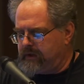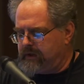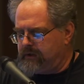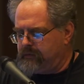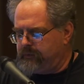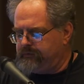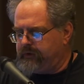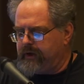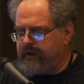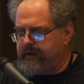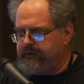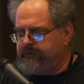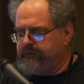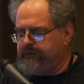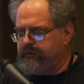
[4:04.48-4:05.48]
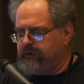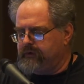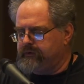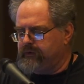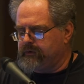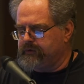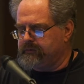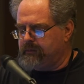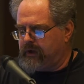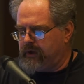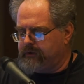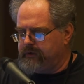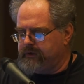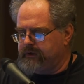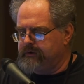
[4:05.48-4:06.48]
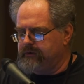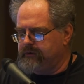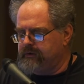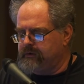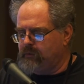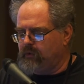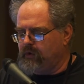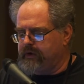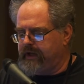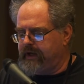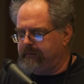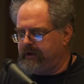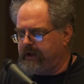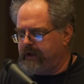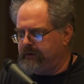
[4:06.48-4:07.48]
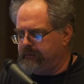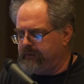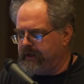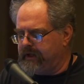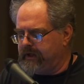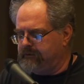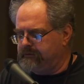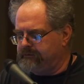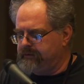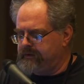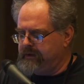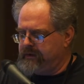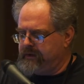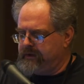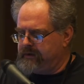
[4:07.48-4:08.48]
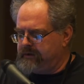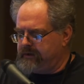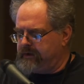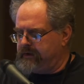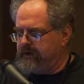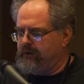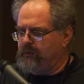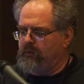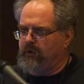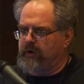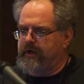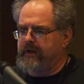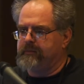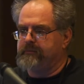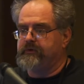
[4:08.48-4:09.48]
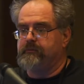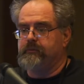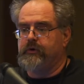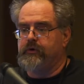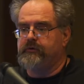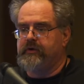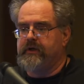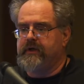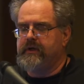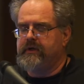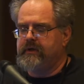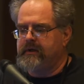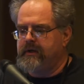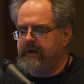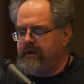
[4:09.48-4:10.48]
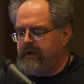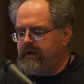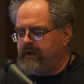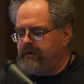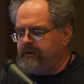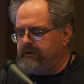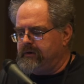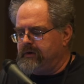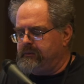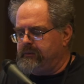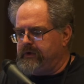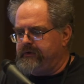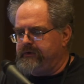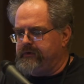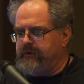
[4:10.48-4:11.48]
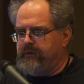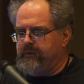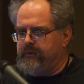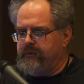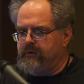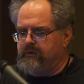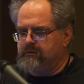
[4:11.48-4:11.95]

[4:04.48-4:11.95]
We've gone into, of course, modern wargaming. We have, you know, War Games the movie. We do